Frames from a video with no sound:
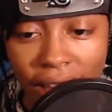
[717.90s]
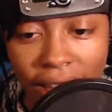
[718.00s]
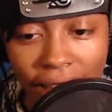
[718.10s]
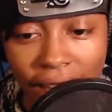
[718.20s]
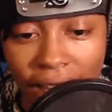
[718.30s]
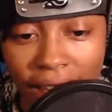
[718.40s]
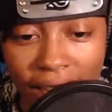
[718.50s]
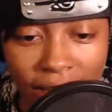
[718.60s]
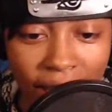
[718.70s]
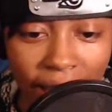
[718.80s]

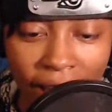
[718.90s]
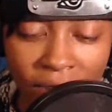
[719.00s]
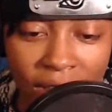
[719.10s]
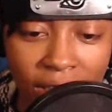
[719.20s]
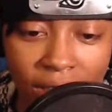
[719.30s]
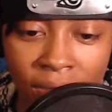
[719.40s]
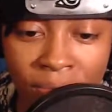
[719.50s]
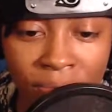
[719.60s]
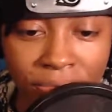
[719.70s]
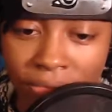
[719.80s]
and having it
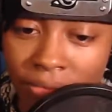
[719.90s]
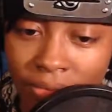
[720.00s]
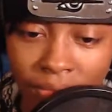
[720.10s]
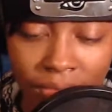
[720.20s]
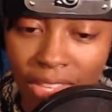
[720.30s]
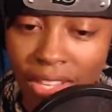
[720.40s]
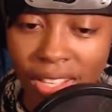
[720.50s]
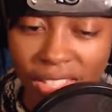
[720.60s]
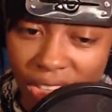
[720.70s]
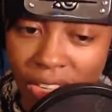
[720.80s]

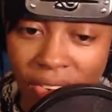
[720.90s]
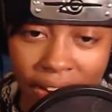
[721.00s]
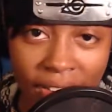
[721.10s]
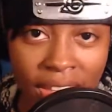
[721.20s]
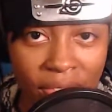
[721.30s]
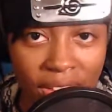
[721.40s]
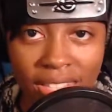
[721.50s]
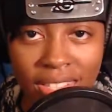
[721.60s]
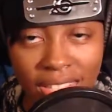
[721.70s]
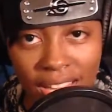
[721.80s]
go without even
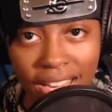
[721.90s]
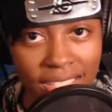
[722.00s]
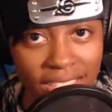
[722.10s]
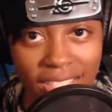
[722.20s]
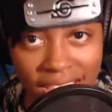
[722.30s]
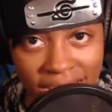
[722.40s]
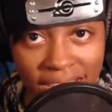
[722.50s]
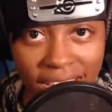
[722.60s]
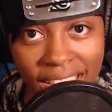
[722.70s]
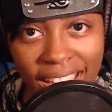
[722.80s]
like
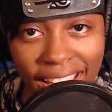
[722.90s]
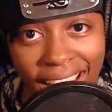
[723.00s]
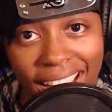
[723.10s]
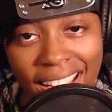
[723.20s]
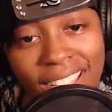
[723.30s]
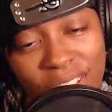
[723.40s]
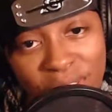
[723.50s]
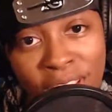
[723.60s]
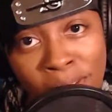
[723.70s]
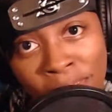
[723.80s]
discussing like, hey, new
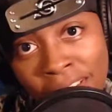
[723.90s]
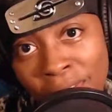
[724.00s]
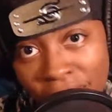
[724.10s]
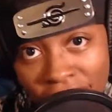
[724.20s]
segment, want